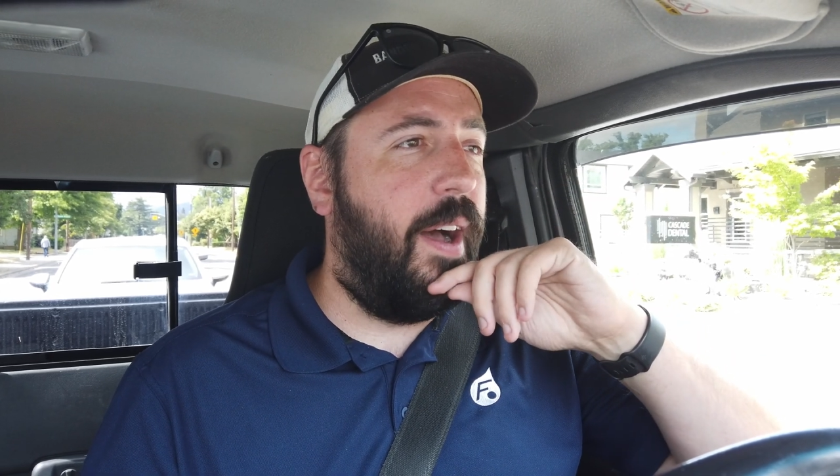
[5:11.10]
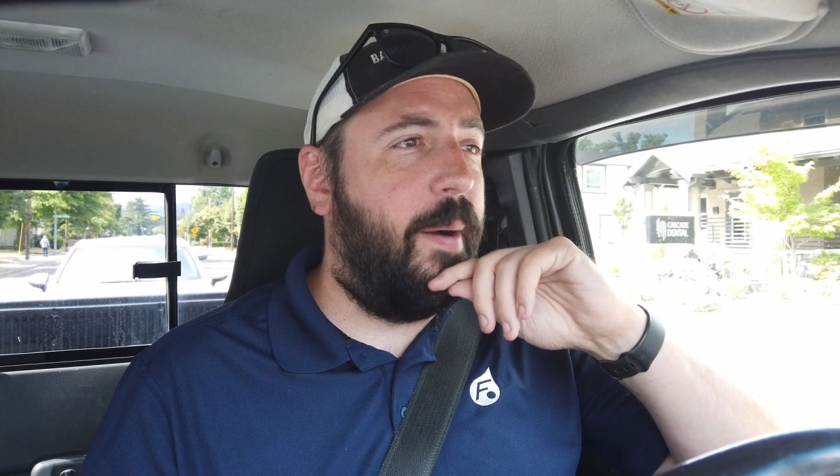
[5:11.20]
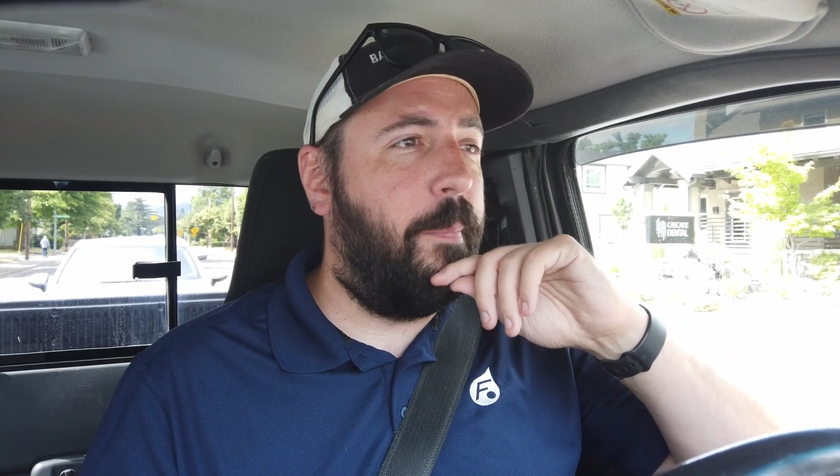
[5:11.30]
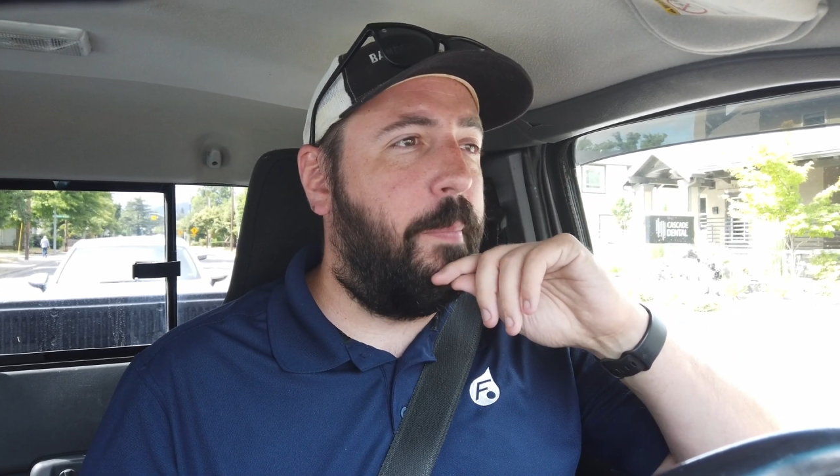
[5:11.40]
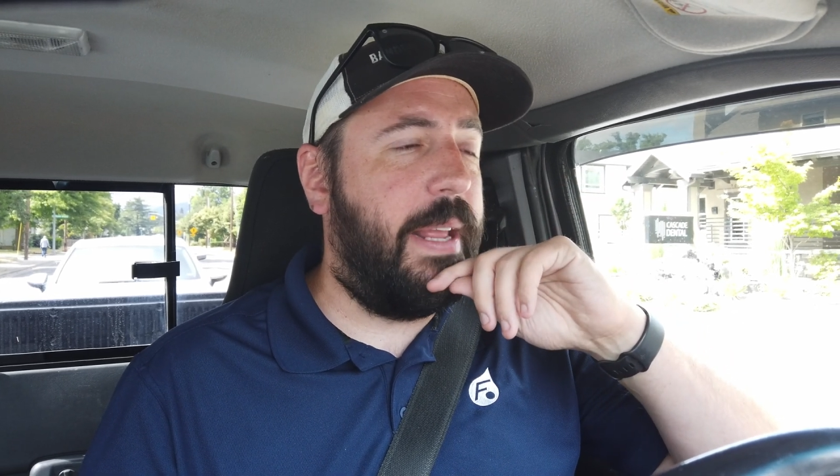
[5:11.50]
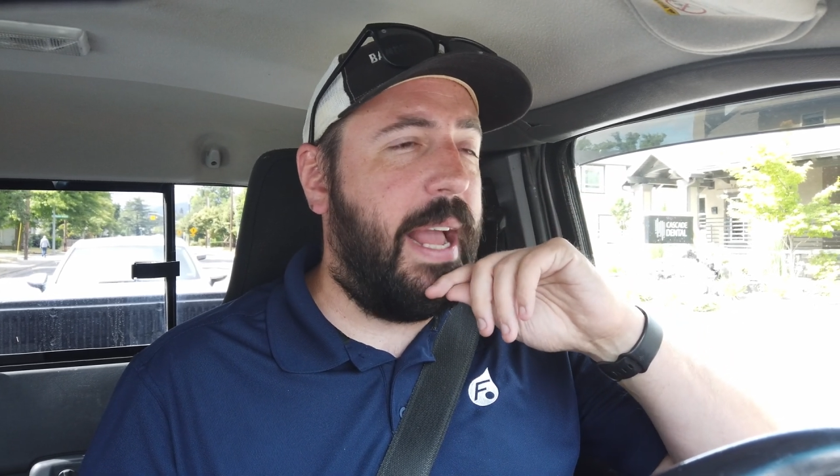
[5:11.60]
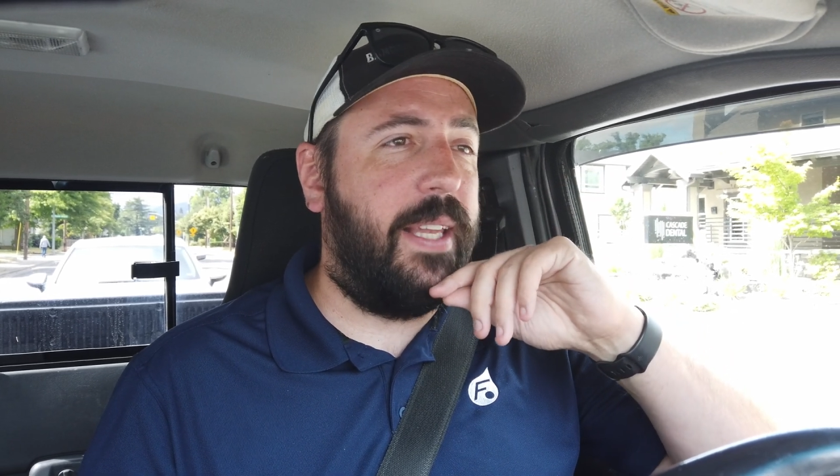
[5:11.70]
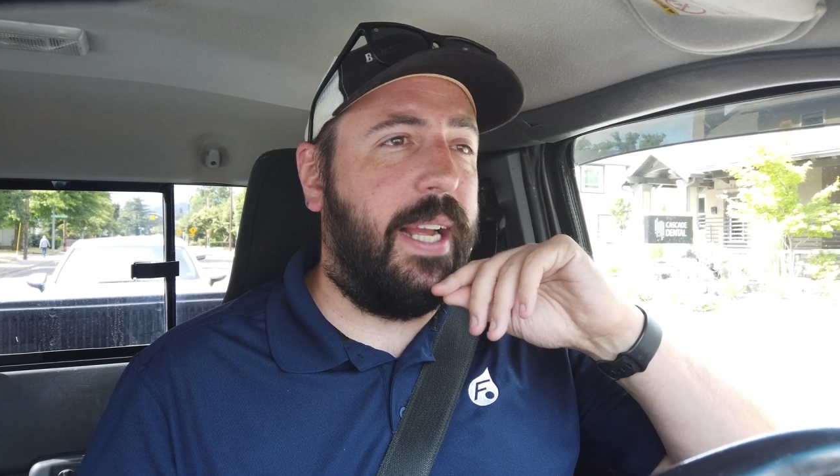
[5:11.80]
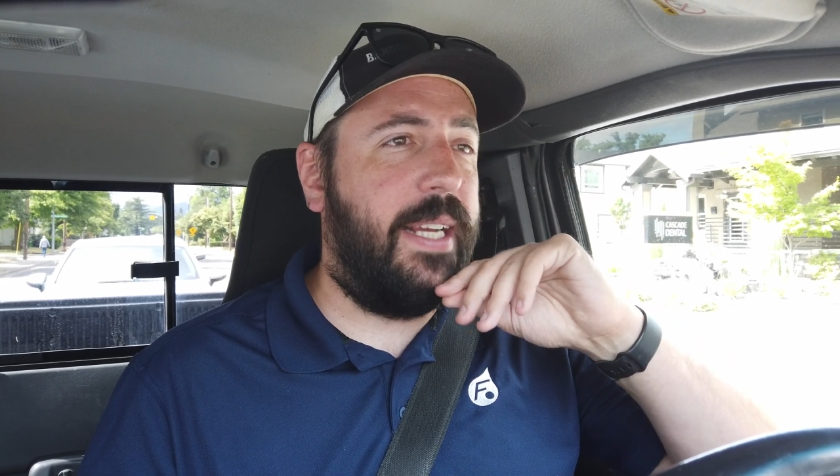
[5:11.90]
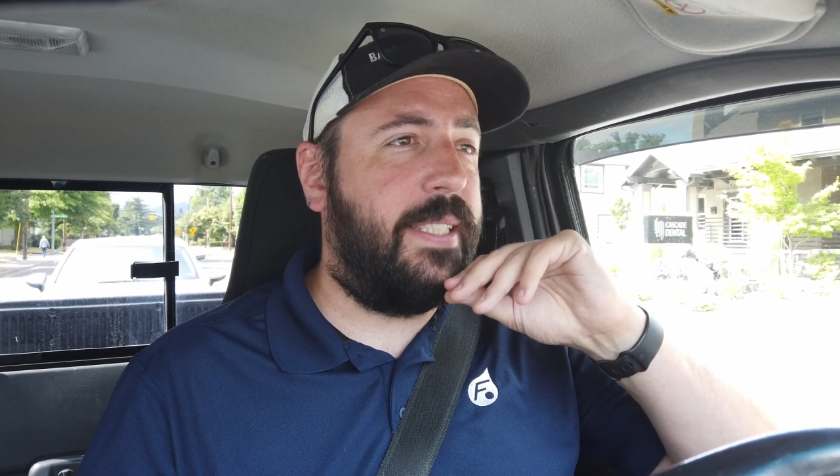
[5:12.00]
But
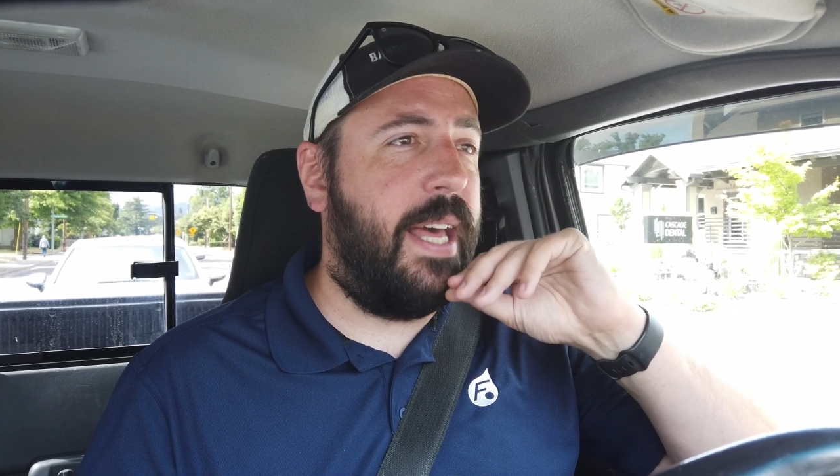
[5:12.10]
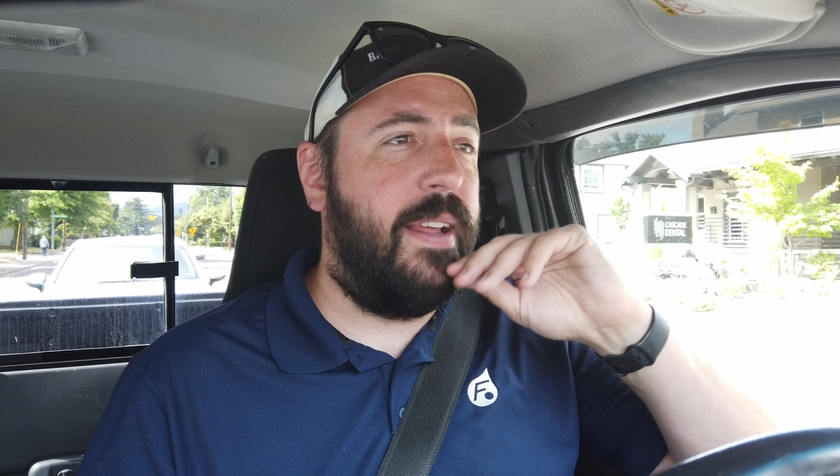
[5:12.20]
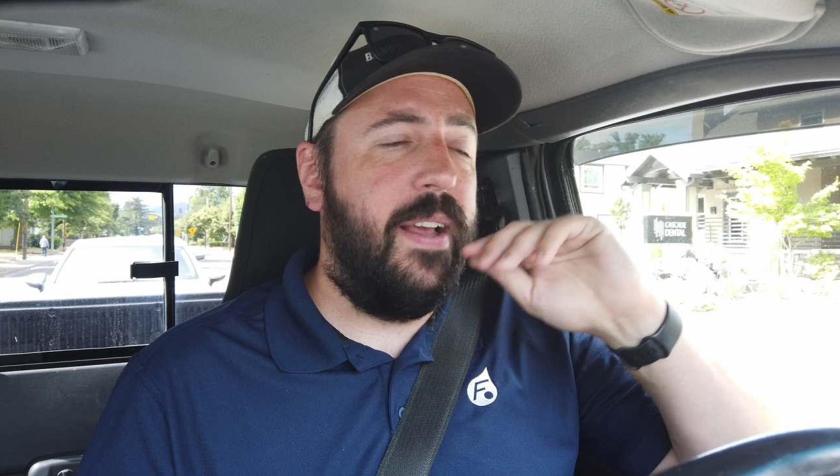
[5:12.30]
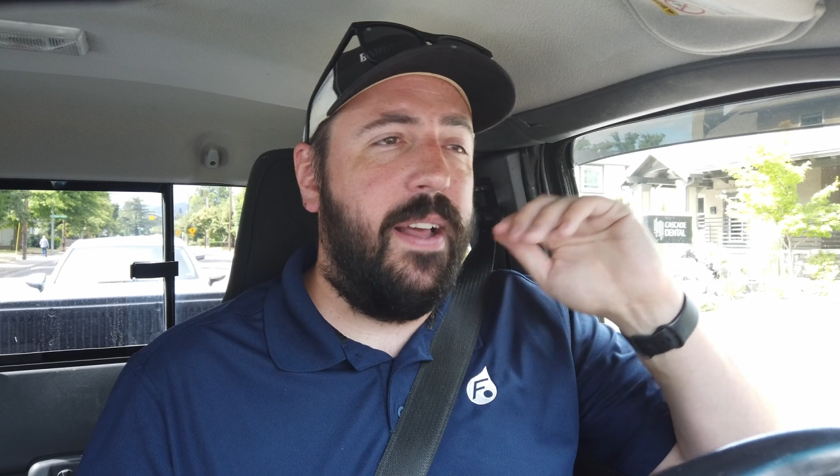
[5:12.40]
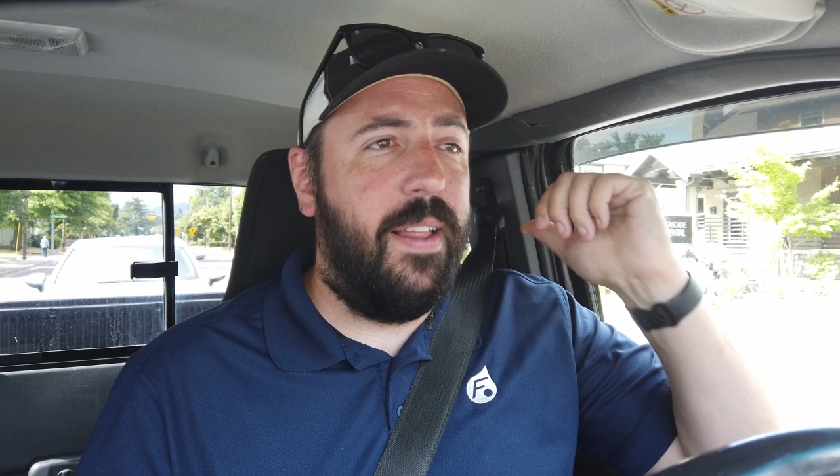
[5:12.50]
yeah, like I said,